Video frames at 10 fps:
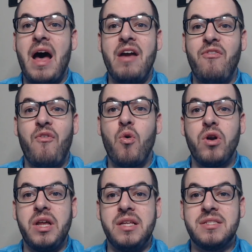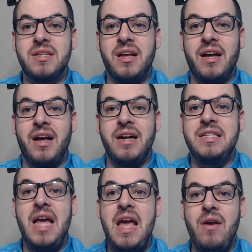high 40s
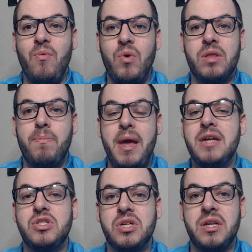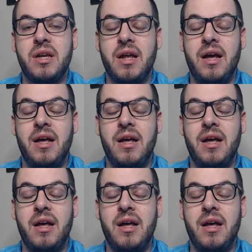a day with patient